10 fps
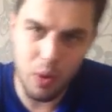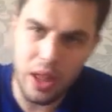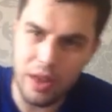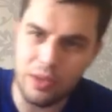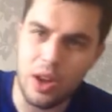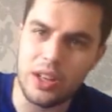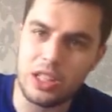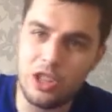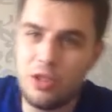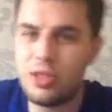what they have done
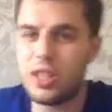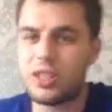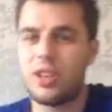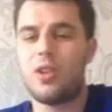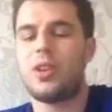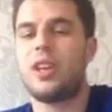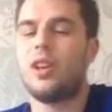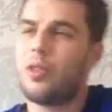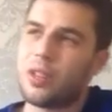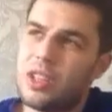is use this Gennady
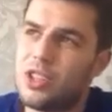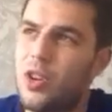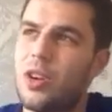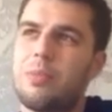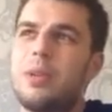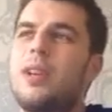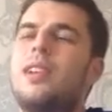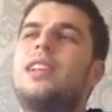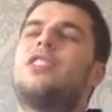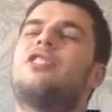Golovkin saga
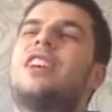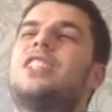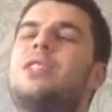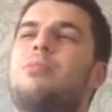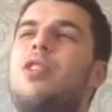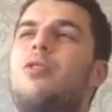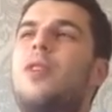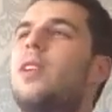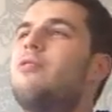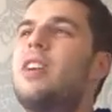purely to raise his
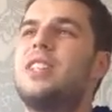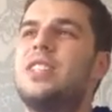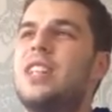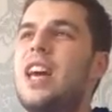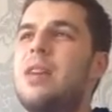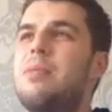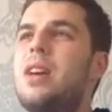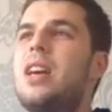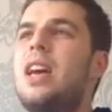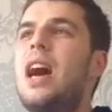profile and raise his name,
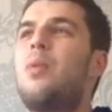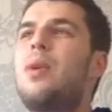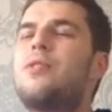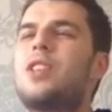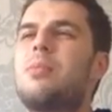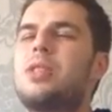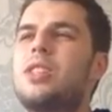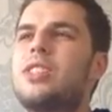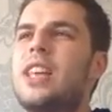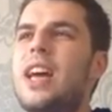and with some
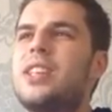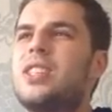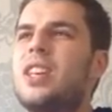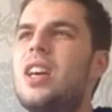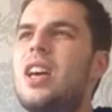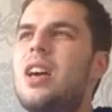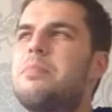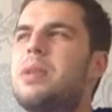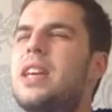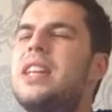success.
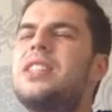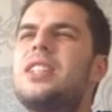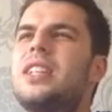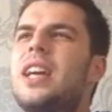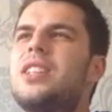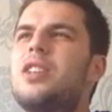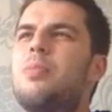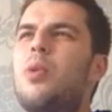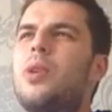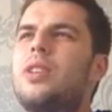But it is going to get to the
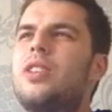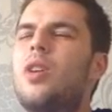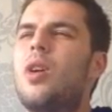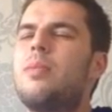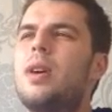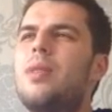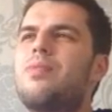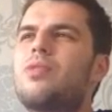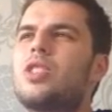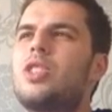point, you know, I'm
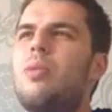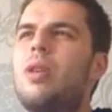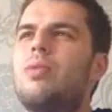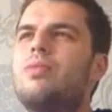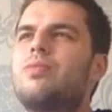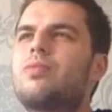someone,